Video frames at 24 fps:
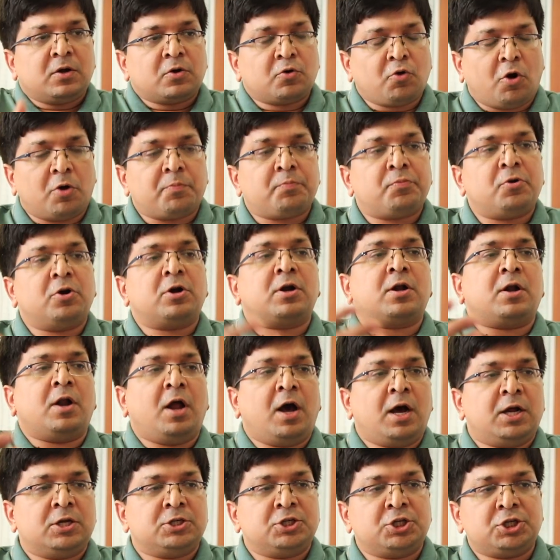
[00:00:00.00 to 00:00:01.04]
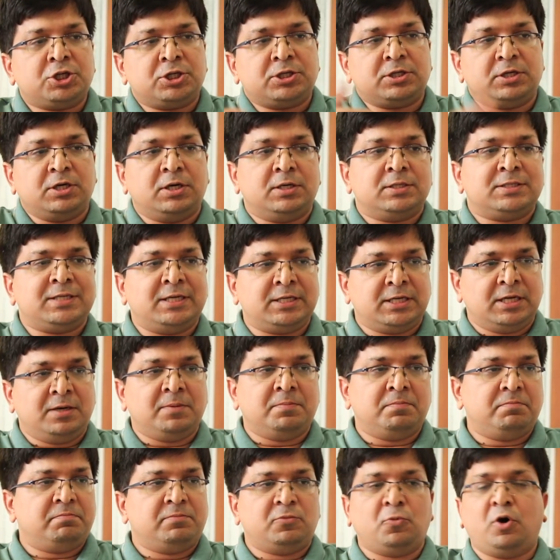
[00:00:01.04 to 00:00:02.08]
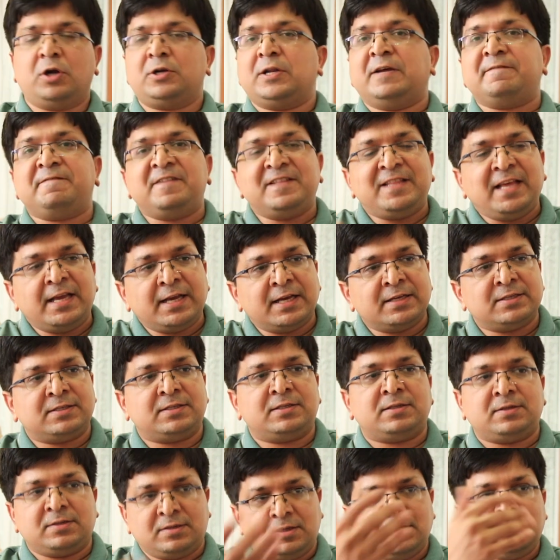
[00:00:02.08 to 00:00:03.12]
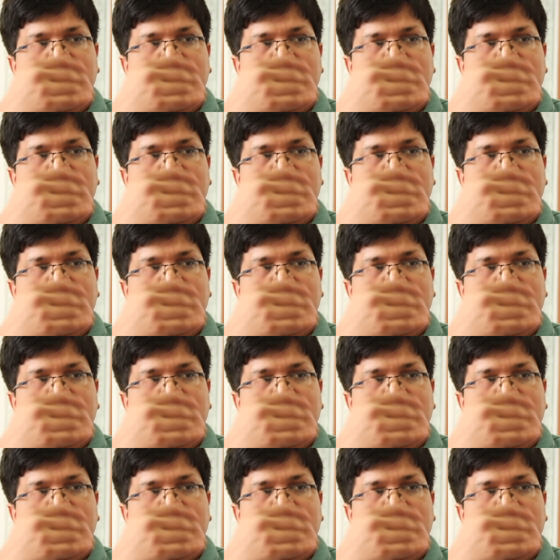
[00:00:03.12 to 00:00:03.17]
corporate large setup, not everything is